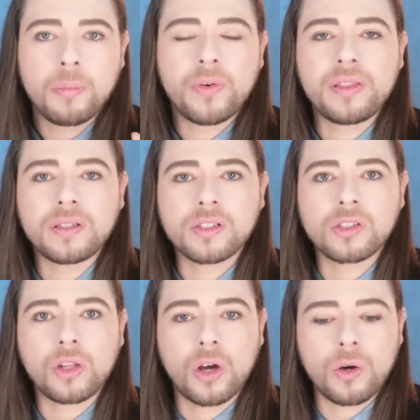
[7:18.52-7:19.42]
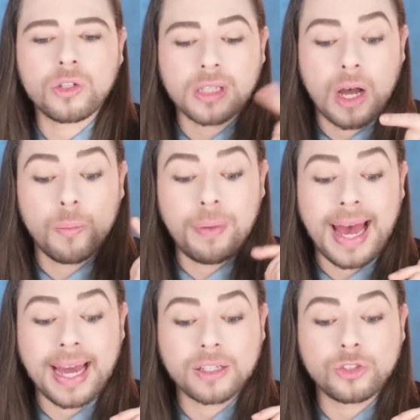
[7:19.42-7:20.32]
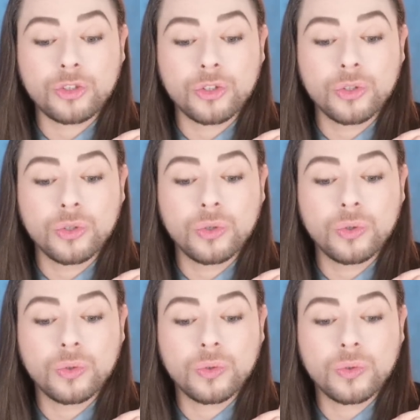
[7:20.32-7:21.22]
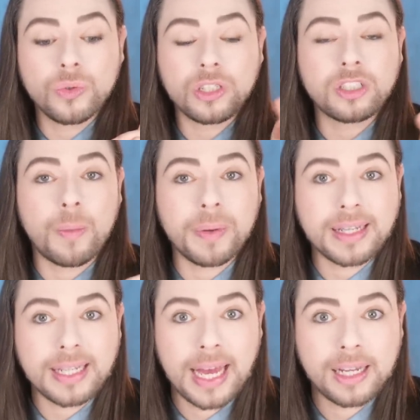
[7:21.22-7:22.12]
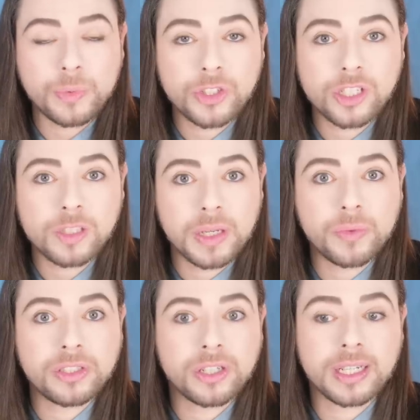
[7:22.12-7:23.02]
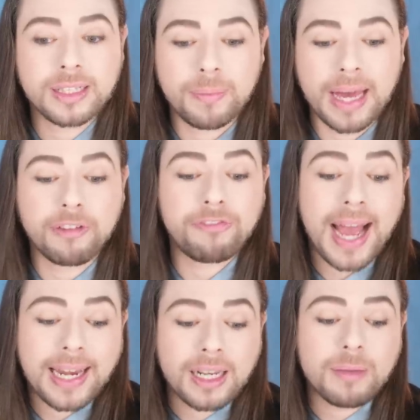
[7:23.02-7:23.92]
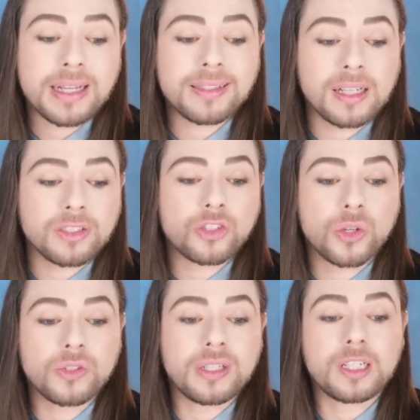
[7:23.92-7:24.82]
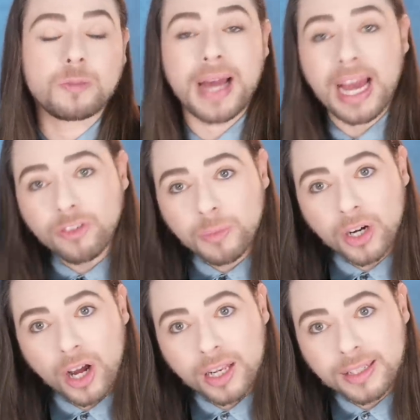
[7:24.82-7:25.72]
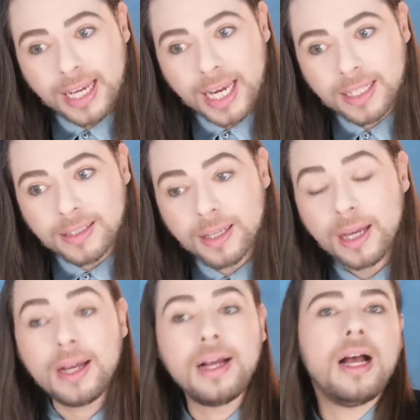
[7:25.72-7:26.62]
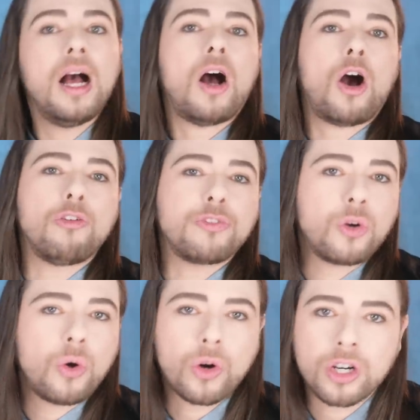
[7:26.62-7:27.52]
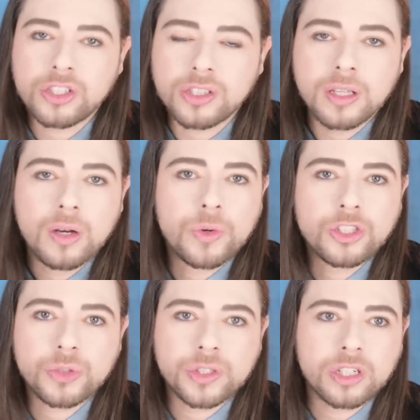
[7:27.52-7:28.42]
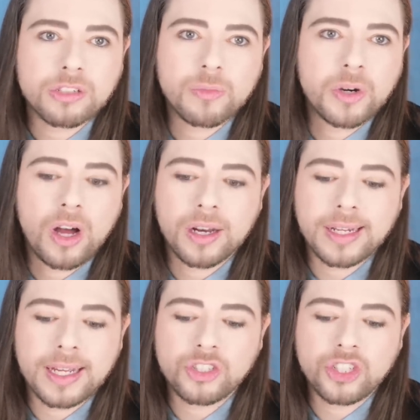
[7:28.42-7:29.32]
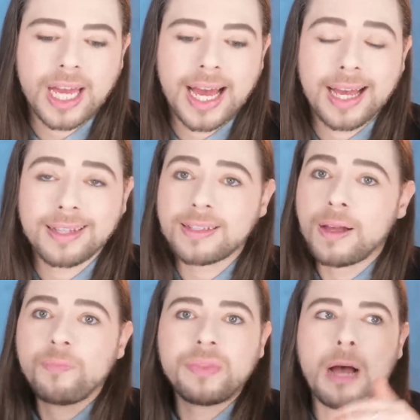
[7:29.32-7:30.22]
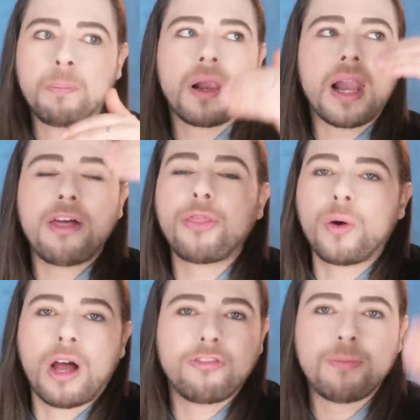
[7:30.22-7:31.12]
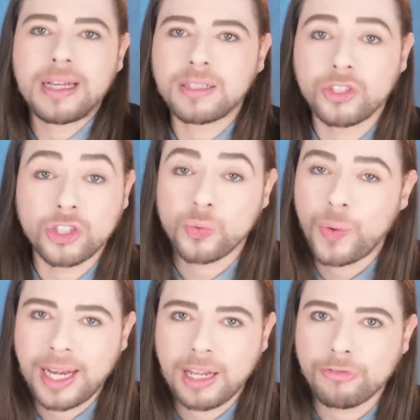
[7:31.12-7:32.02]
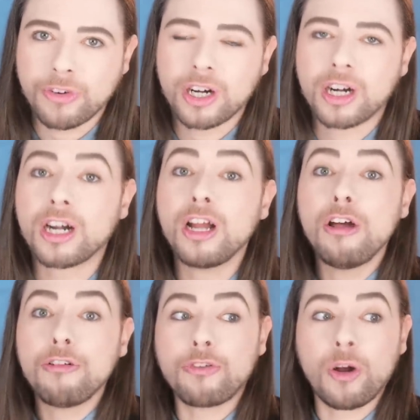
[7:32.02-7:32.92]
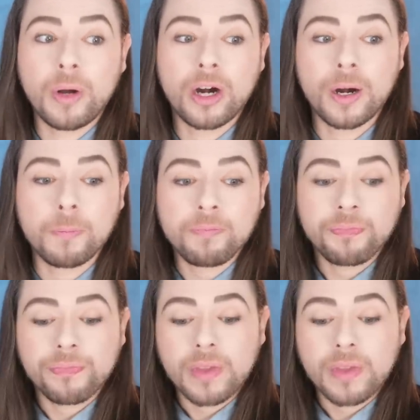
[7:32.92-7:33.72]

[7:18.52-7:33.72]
Parenthesis closed. Now back to the topic at hand, which is me returning the bag. Finally, my sales associate is back from her holidays of course, when she returns from her holidays, she has a plethora of messages waiting for her from her